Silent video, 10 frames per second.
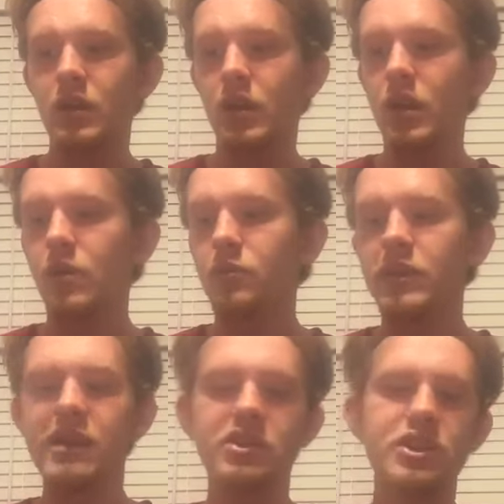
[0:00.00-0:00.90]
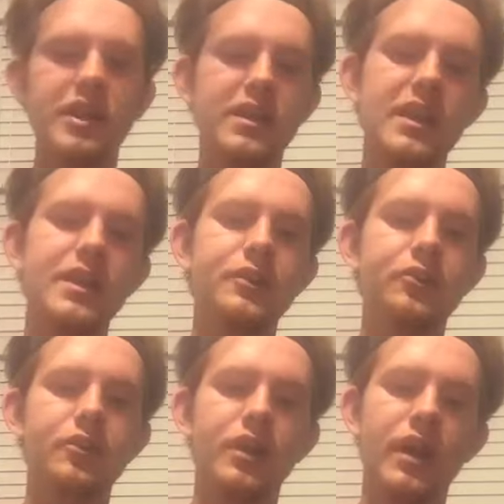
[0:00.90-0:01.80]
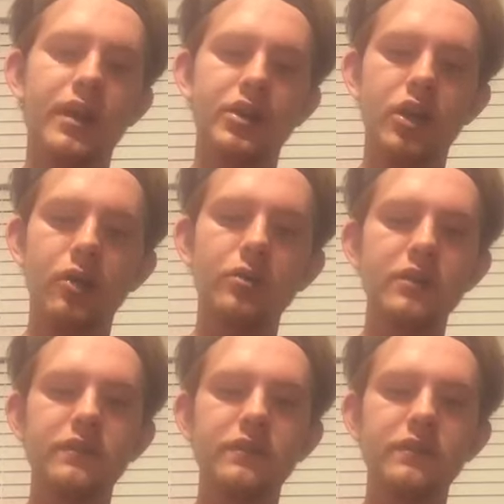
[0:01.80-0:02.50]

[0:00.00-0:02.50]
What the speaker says: we're getting Jake Hager and Cody